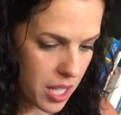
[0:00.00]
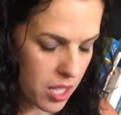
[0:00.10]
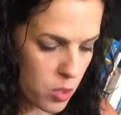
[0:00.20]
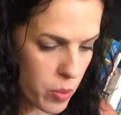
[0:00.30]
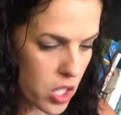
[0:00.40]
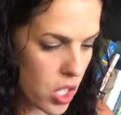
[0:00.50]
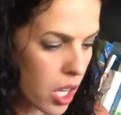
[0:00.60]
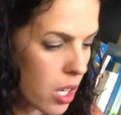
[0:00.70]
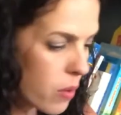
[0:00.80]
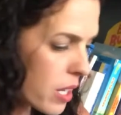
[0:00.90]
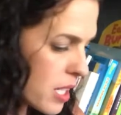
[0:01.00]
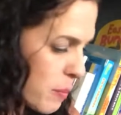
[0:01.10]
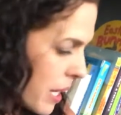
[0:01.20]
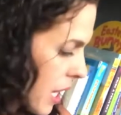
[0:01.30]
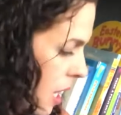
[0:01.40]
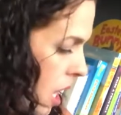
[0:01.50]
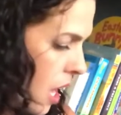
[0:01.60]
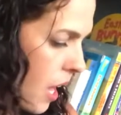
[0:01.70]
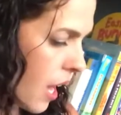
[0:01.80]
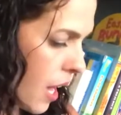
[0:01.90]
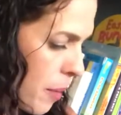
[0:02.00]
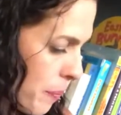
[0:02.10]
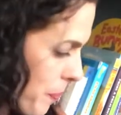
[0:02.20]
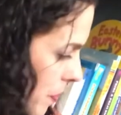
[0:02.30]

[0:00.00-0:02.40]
kids, which annoys me. Um,